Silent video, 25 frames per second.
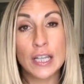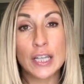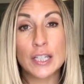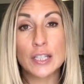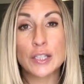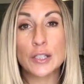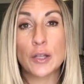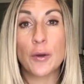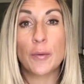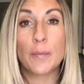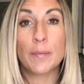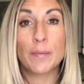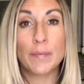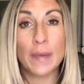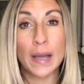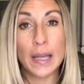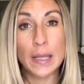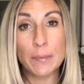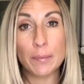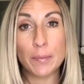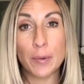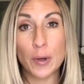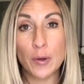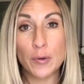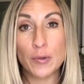so
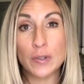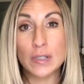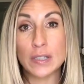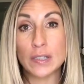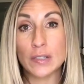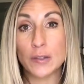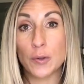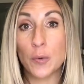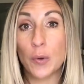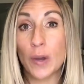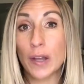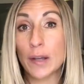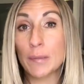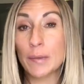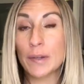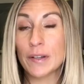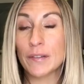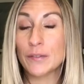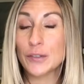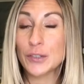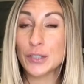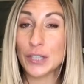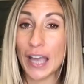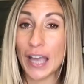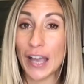might pose quite a bit
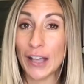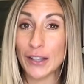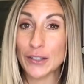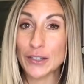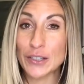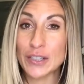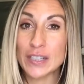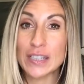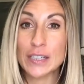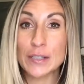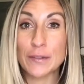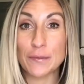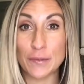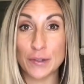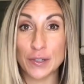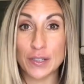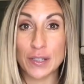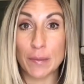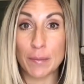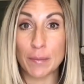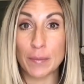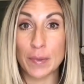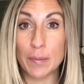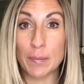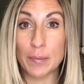of challenges for
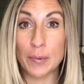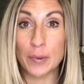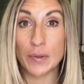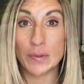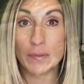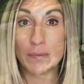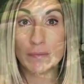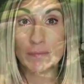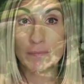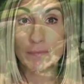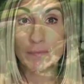some people.